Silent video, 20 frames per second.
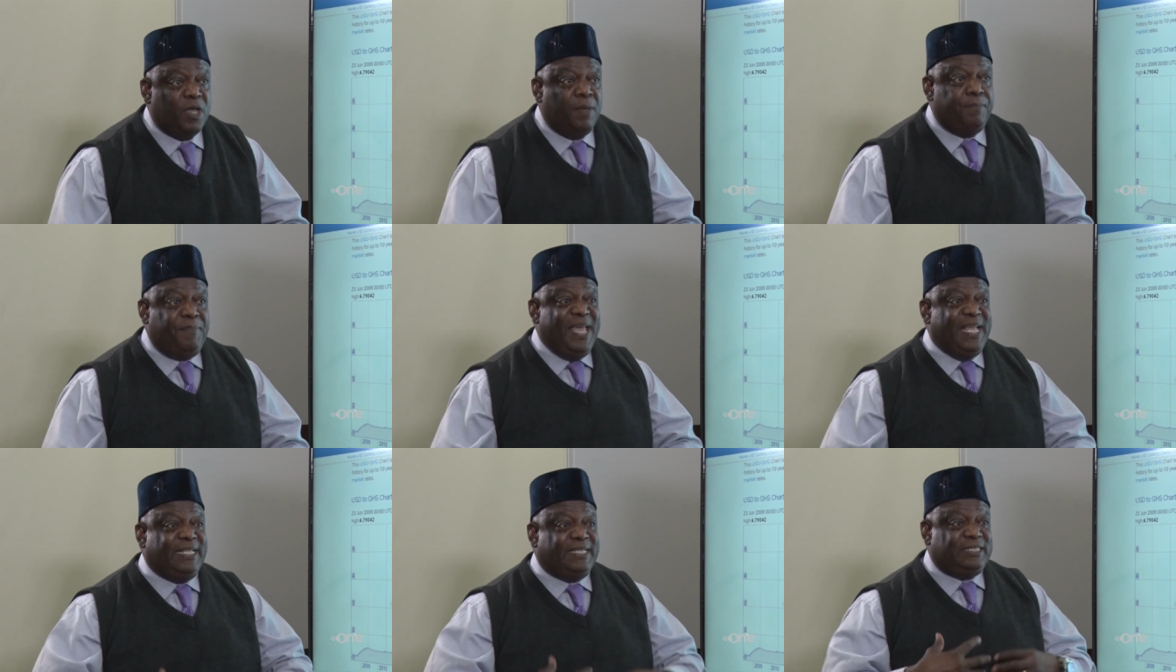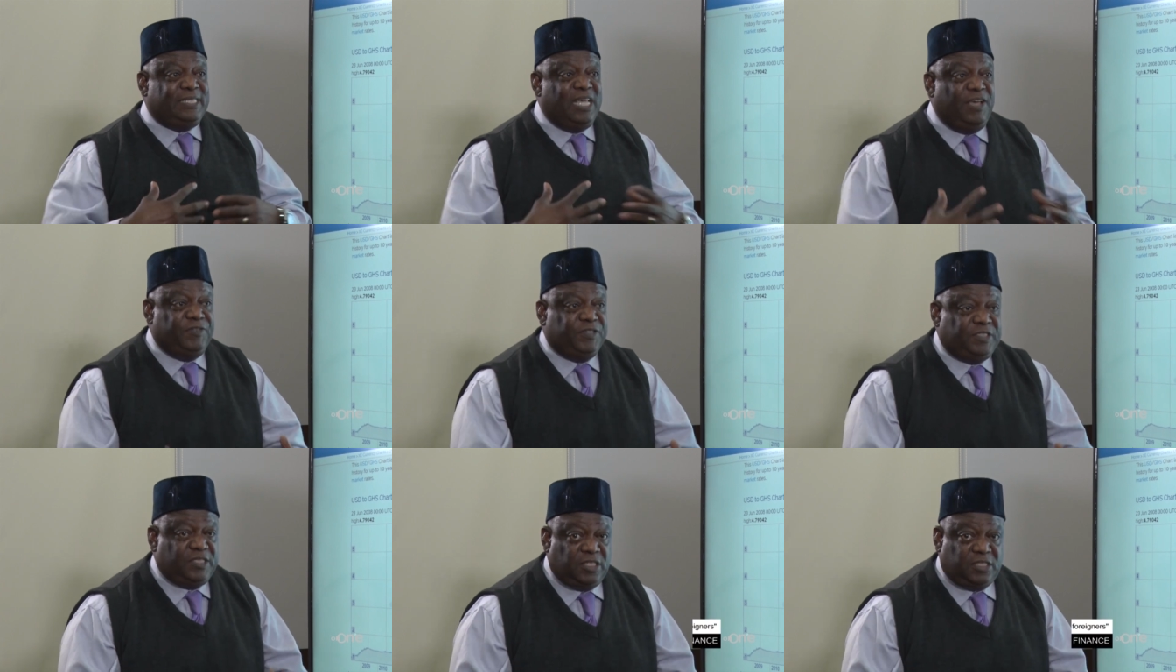be it
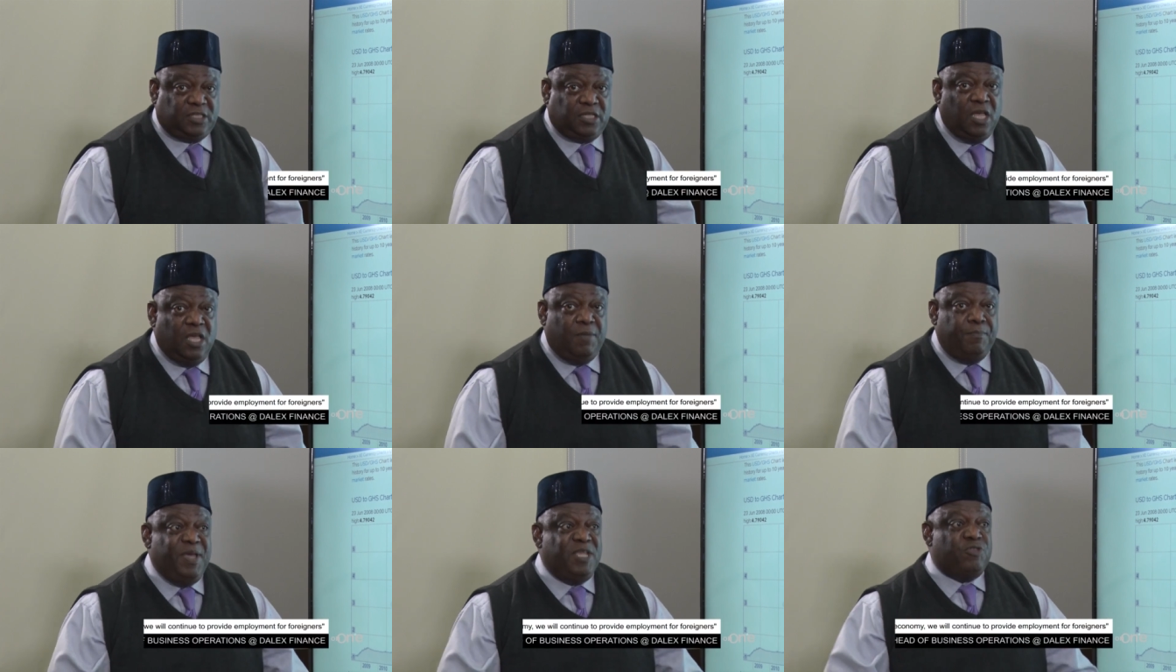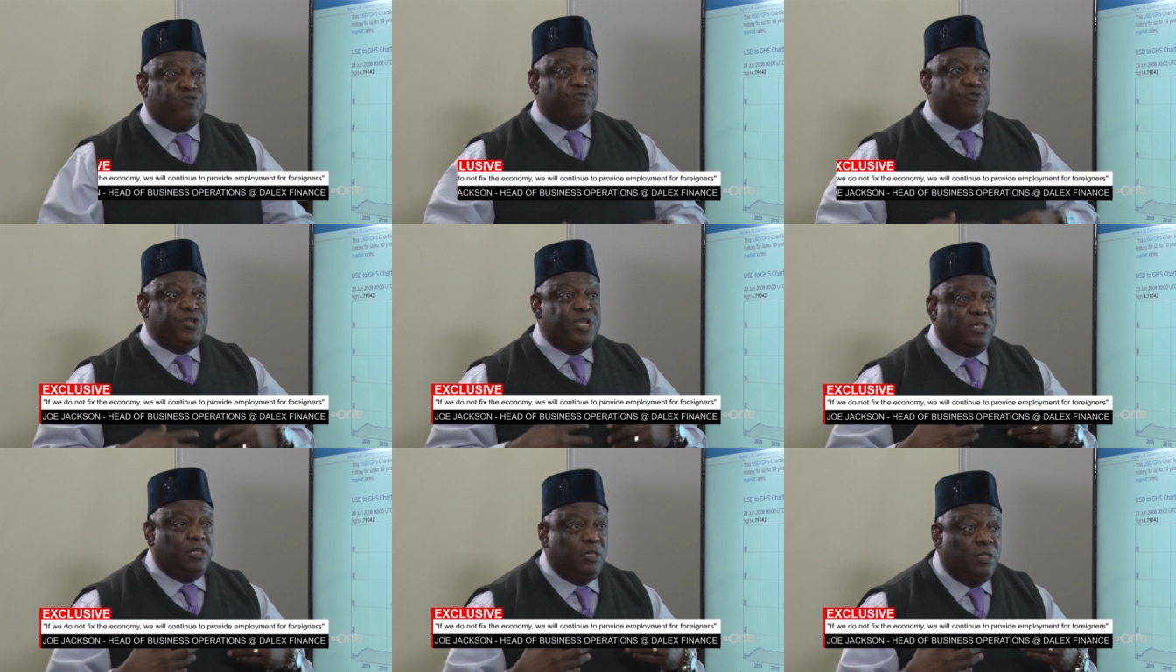services, be it
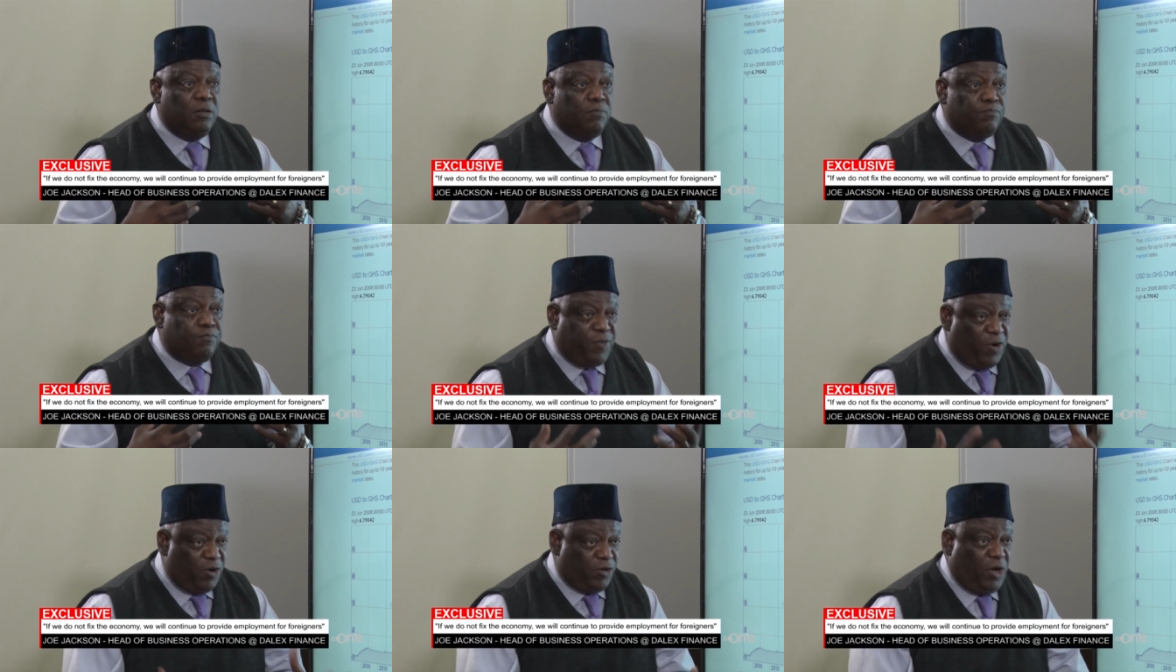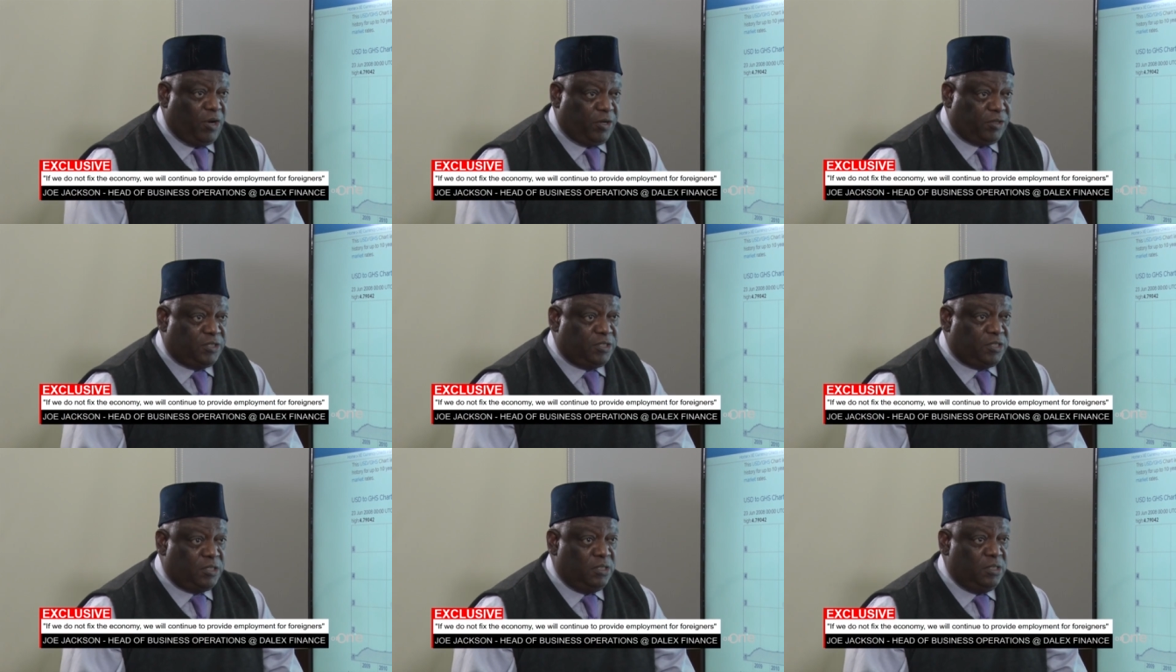real
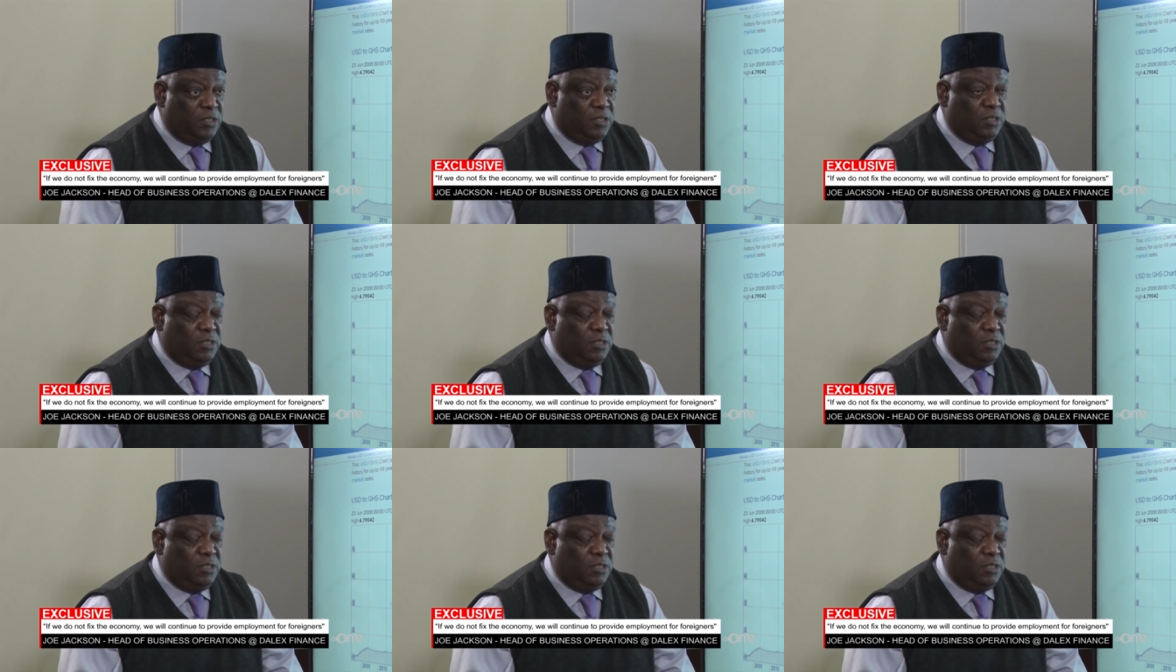products,